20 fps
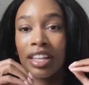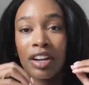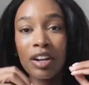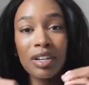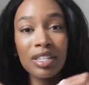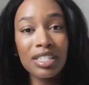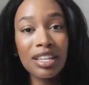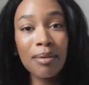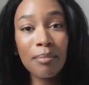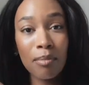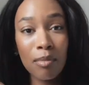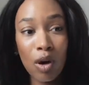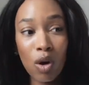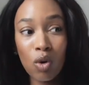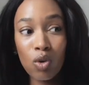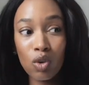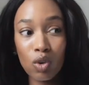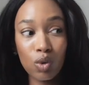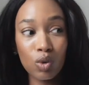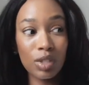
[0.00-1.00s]
there are some
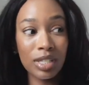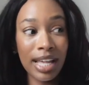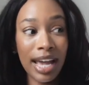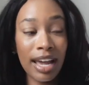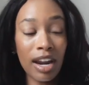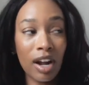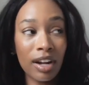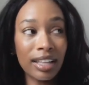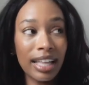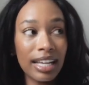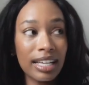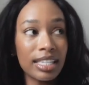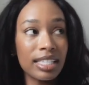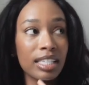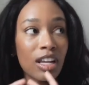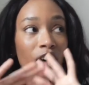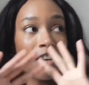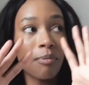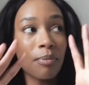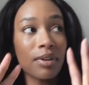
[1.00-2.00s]
moguls that are like
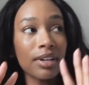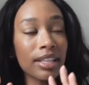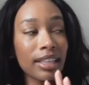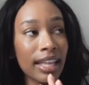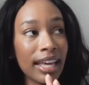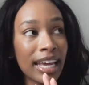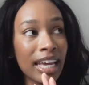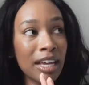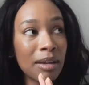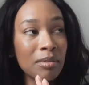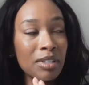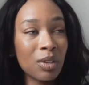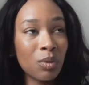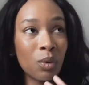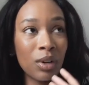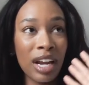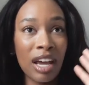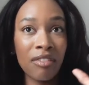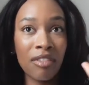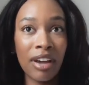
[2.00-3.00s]
self-proclaimed in
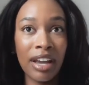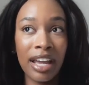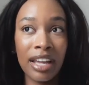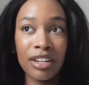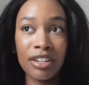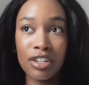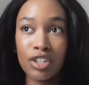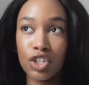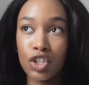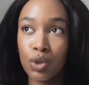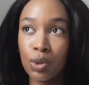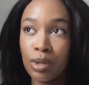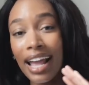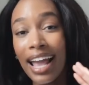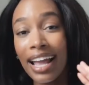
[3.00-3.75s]
whatever industry,